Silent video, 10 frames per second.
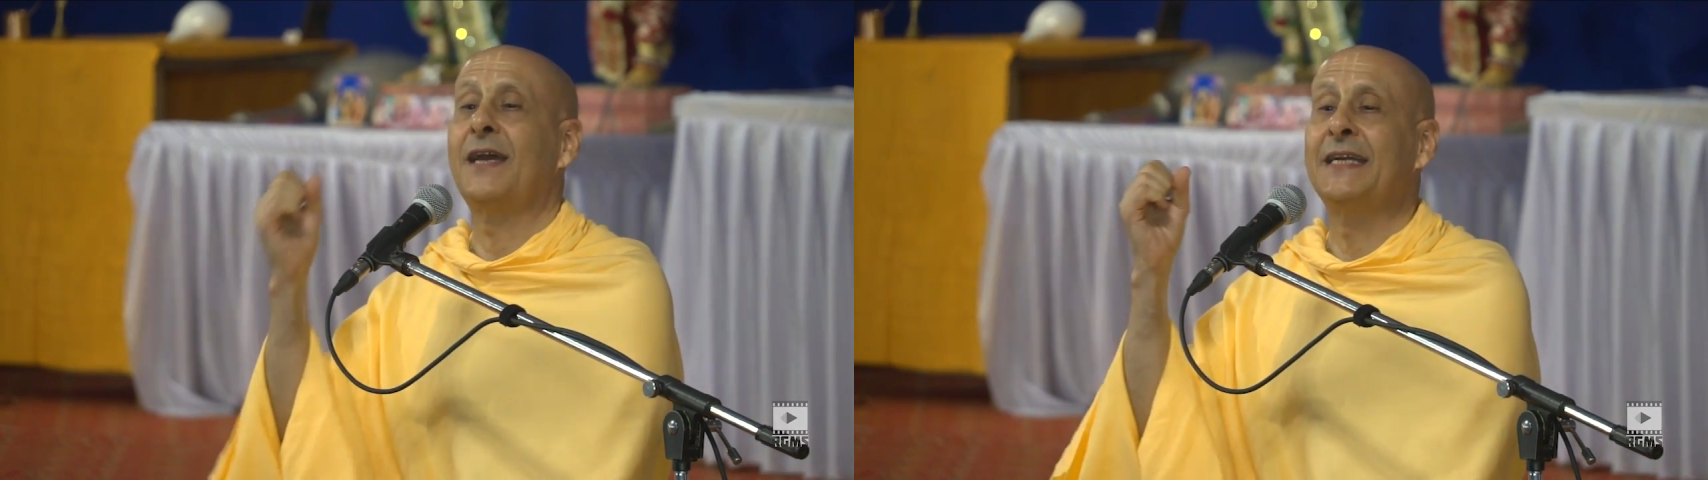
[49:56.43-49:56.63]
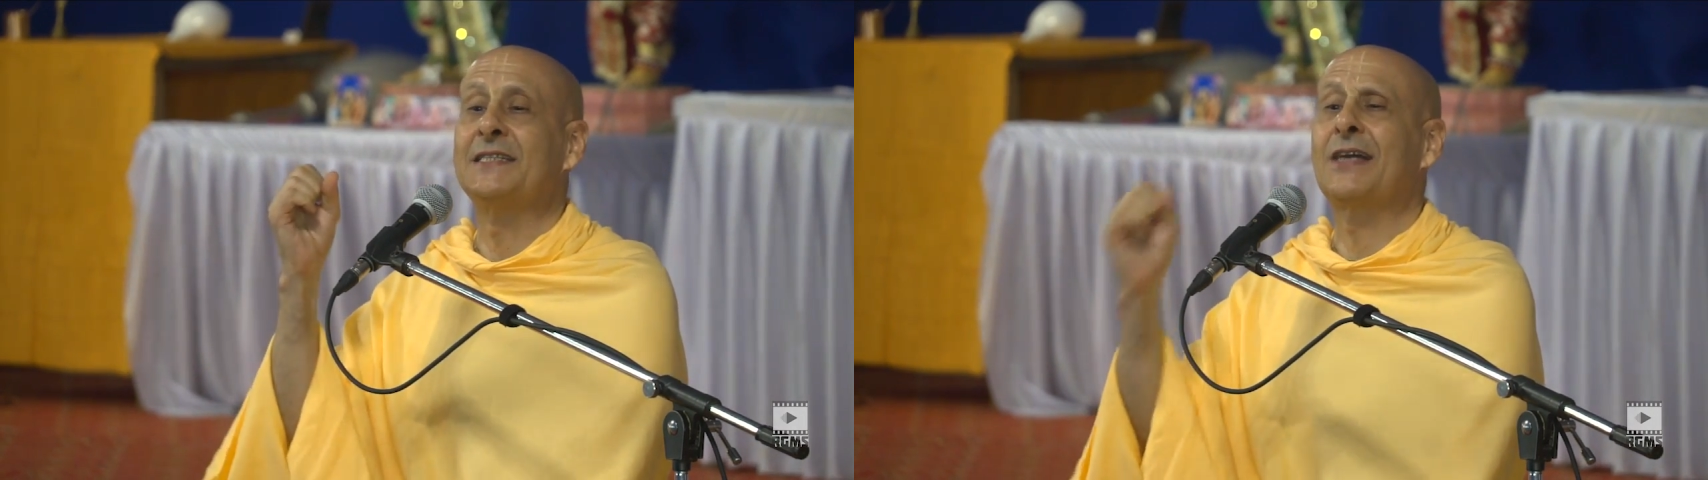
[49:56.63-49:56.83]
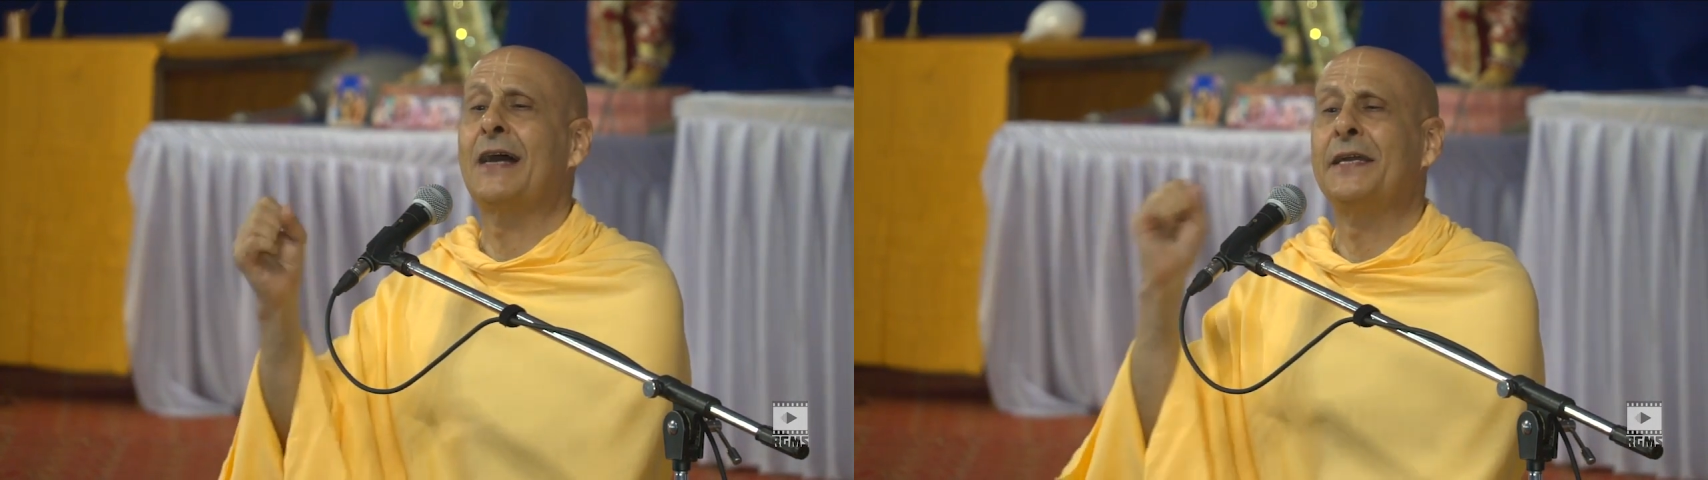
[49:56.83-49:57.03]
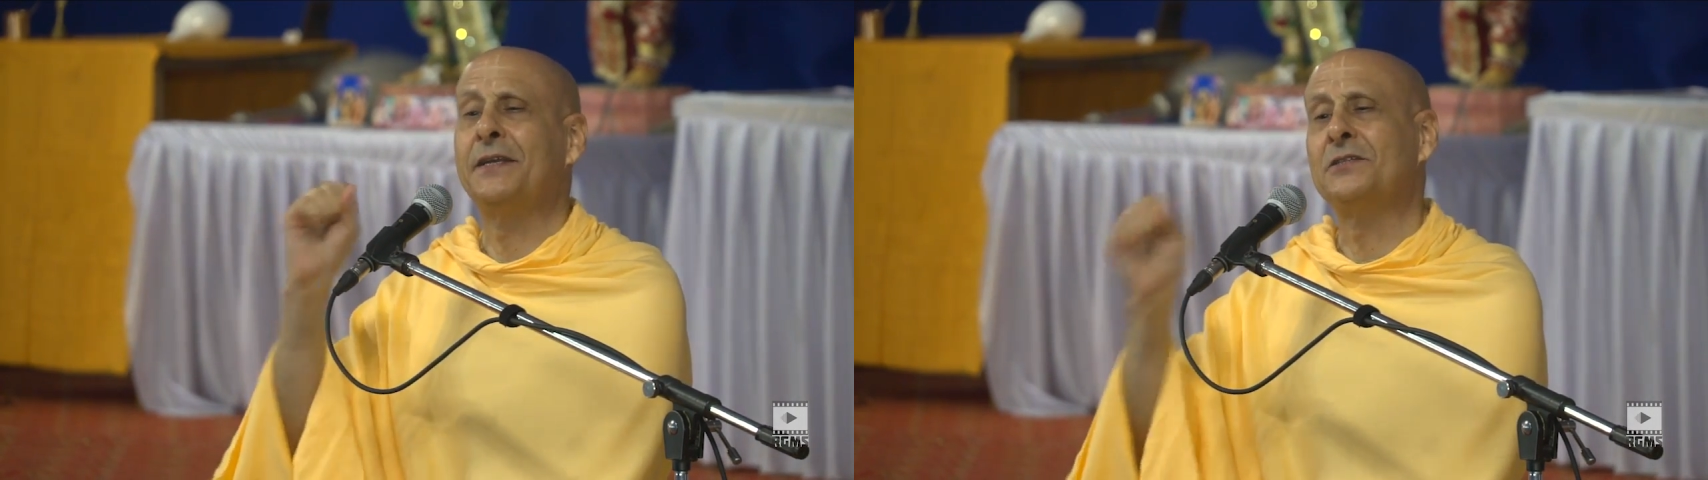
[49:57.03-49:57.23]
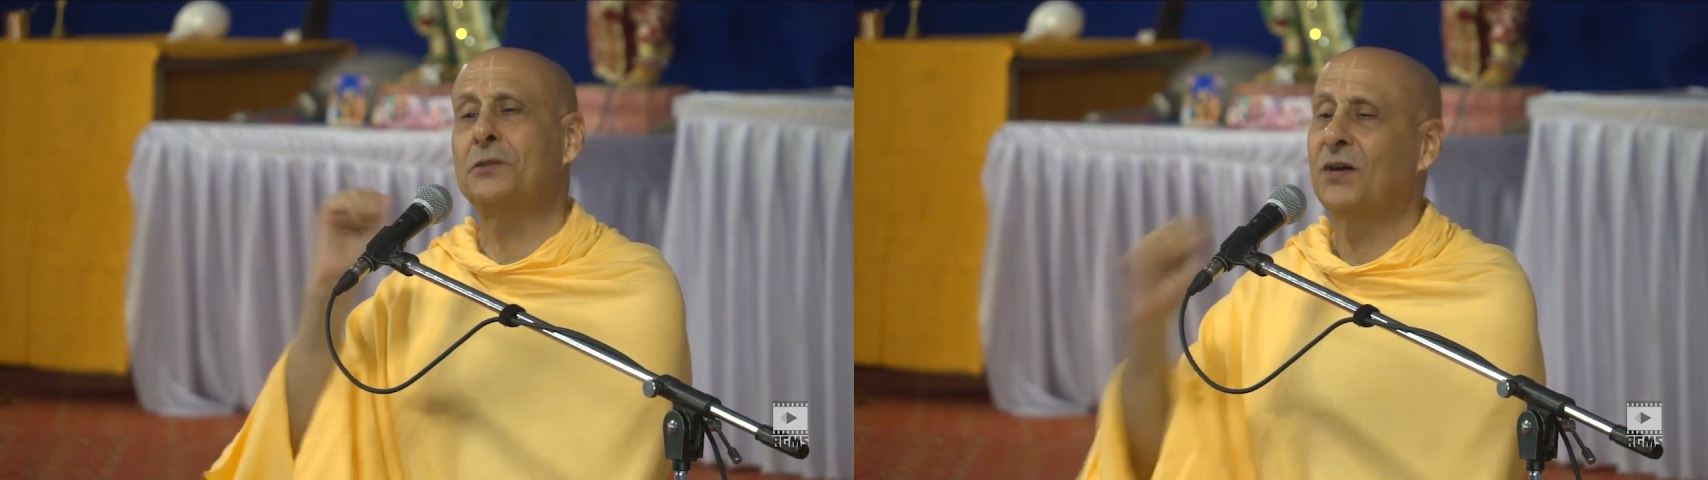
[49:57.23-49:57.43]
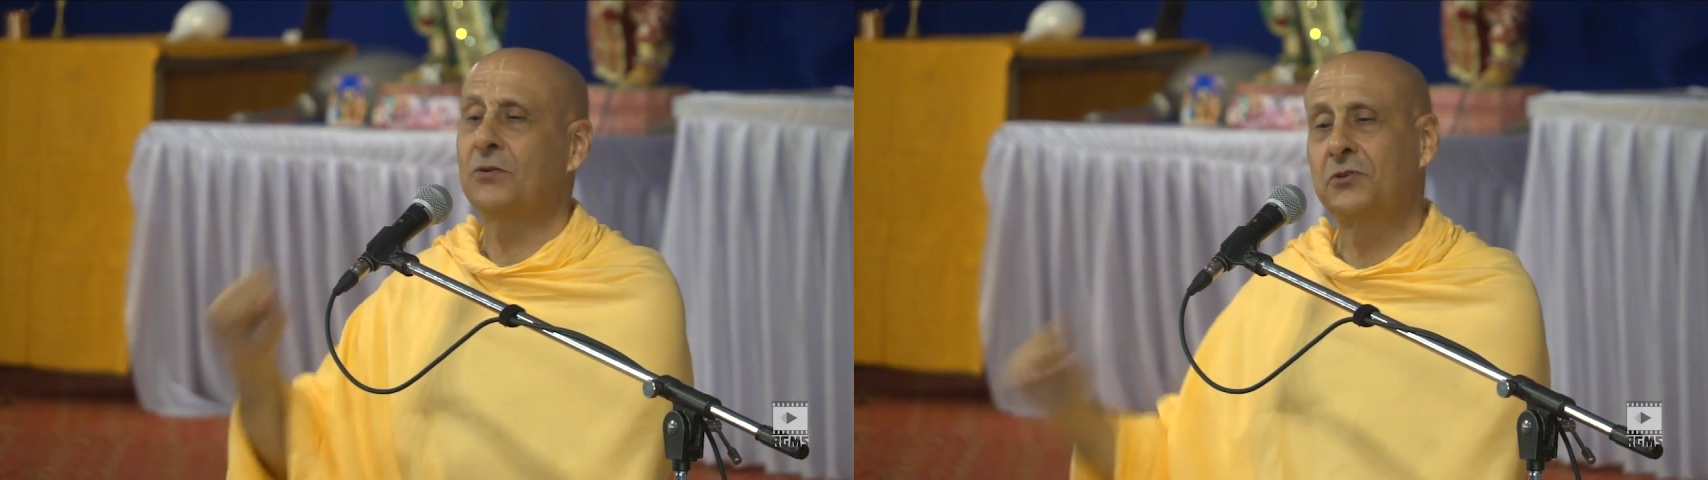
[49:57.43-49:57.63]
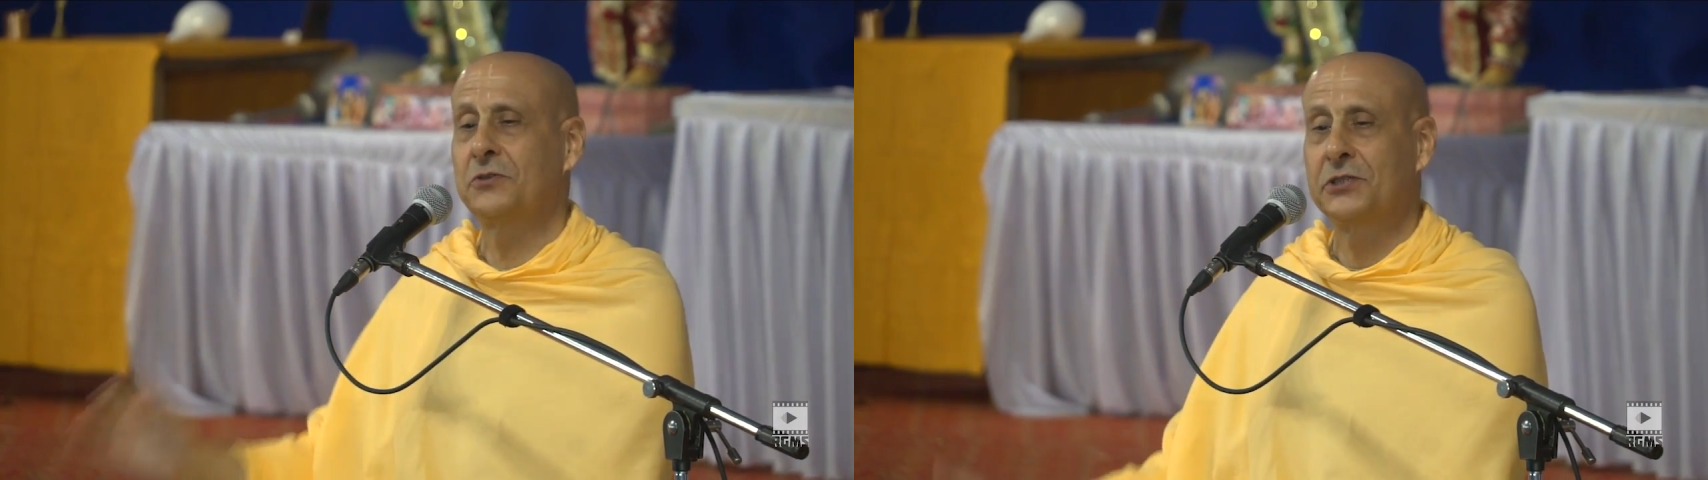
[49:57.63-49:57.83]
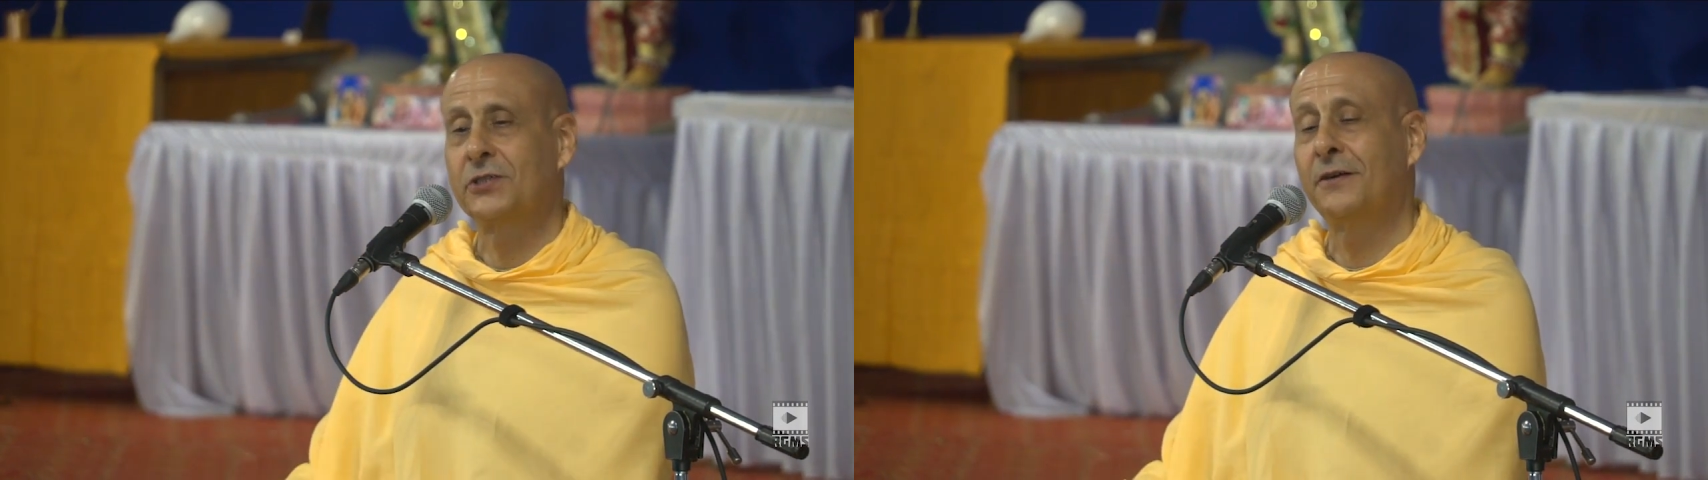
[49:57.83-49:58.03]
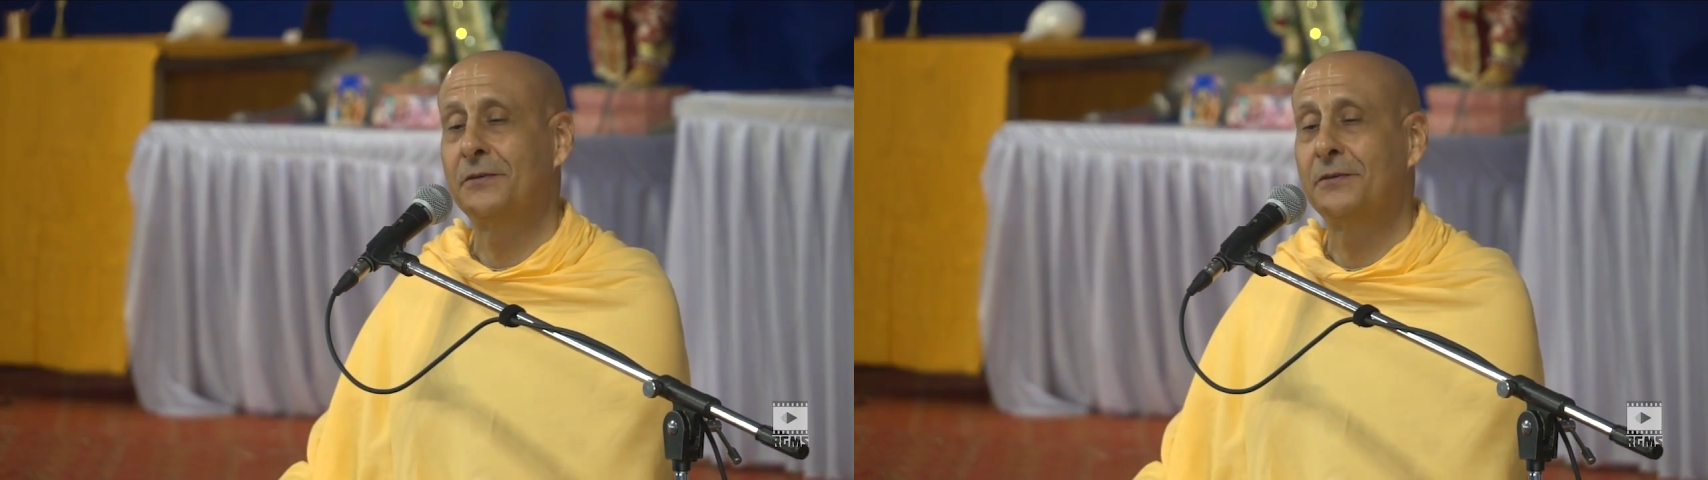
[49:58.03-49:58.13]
anxieties about Krishna.